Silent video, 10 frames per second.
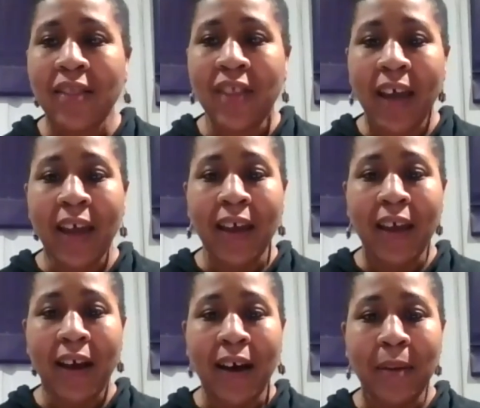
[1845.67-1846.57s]
They
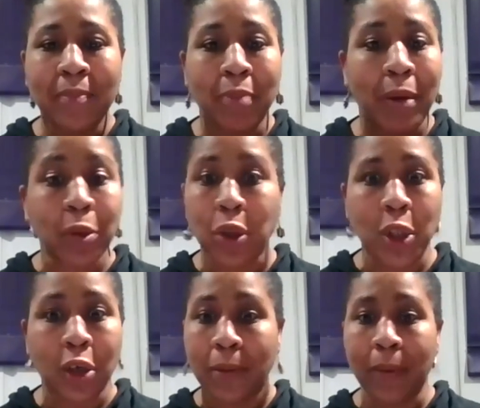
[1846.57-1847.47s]
um, people just
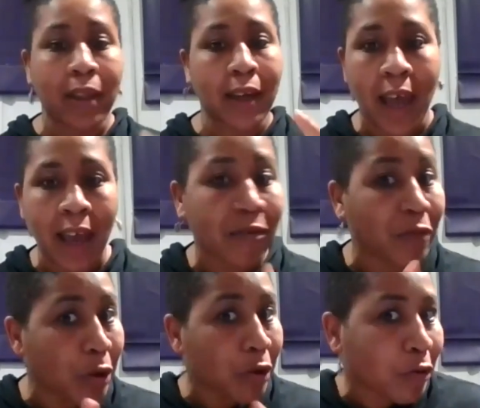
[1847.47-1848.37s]
started being like, hey, if
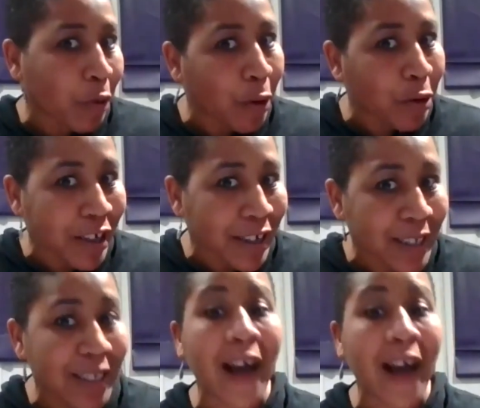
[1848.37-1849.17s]
you grow this,